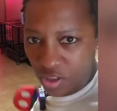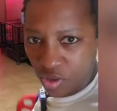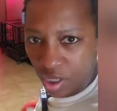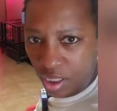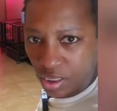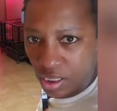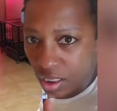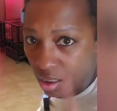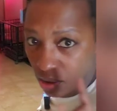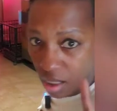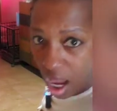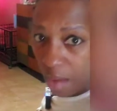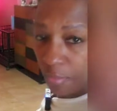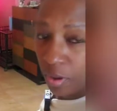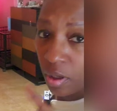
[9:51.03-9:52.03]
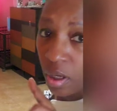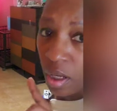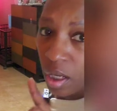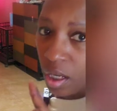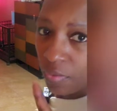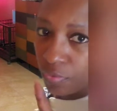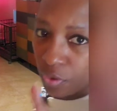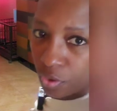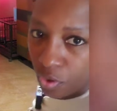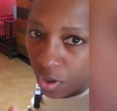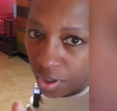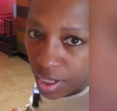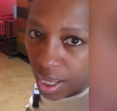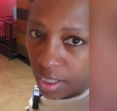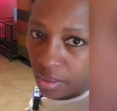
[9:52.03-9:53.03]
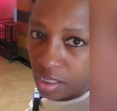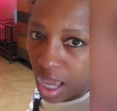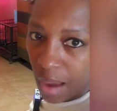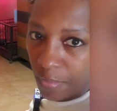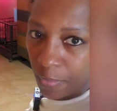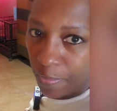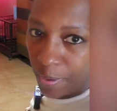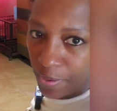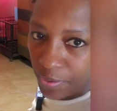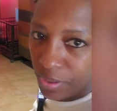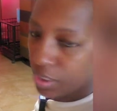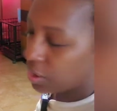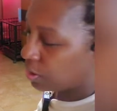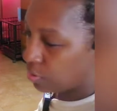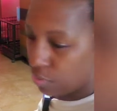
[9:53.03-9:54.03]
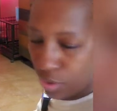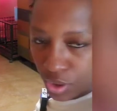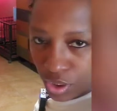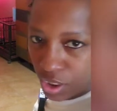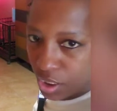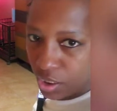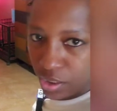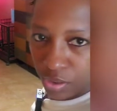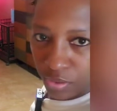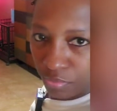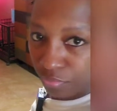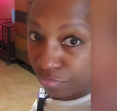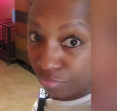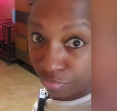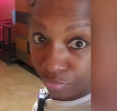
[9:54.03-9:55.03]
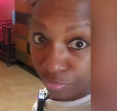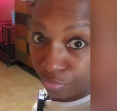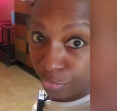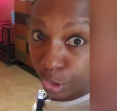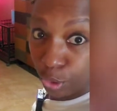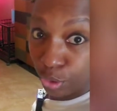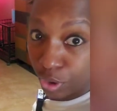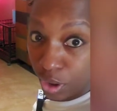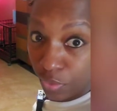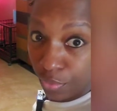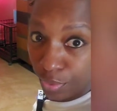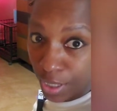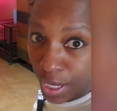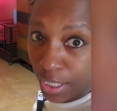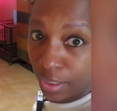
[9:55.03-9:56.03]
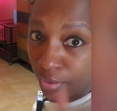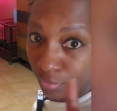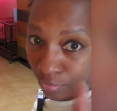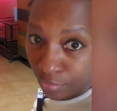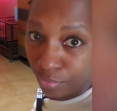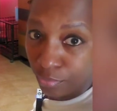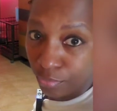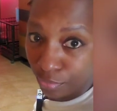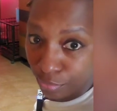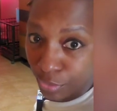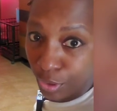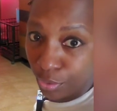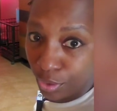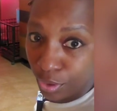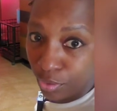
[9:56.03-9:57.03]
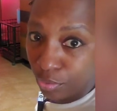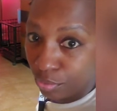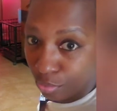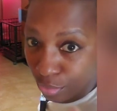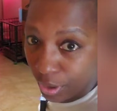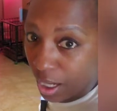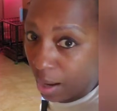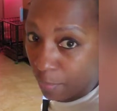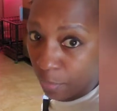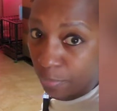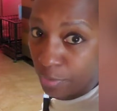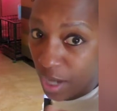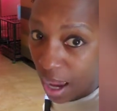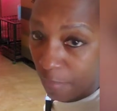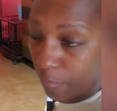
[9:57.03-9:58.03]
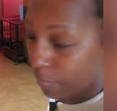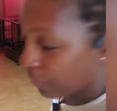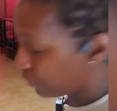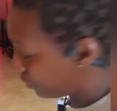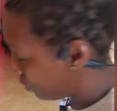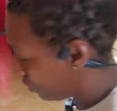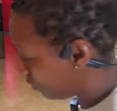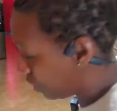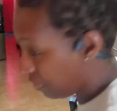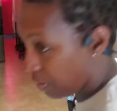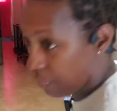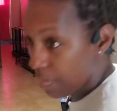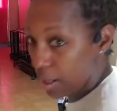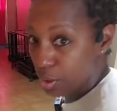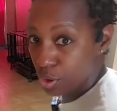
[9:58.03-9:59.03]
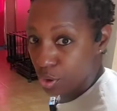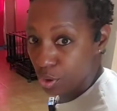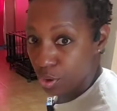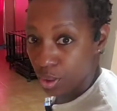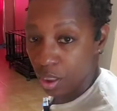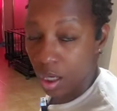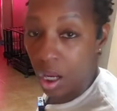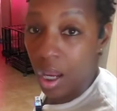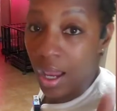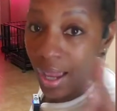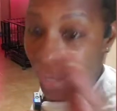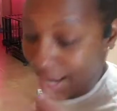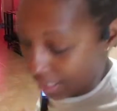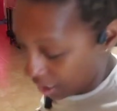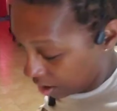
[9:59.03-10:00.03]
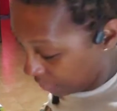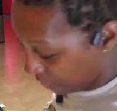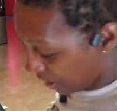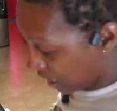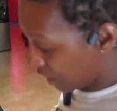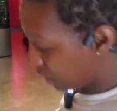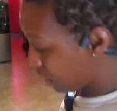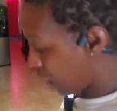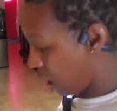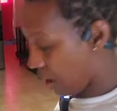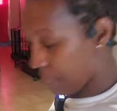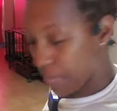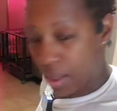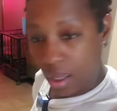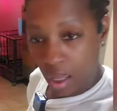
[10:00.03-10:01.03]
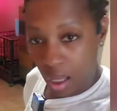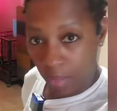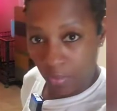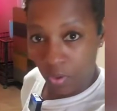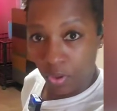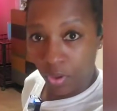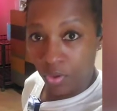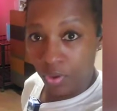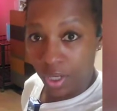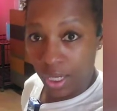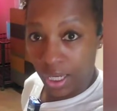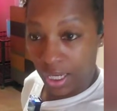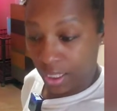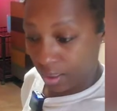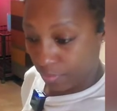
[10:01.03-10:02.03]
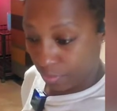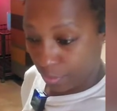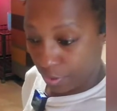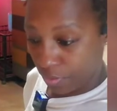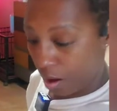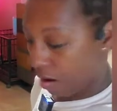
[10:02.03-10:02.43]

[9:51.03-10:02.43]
sure I set the timer. If you are not a timer person and you can just do stuff without it, do you? But I'm a timer person, so let me make sure. And in the meantime, I'm going to go ahead and put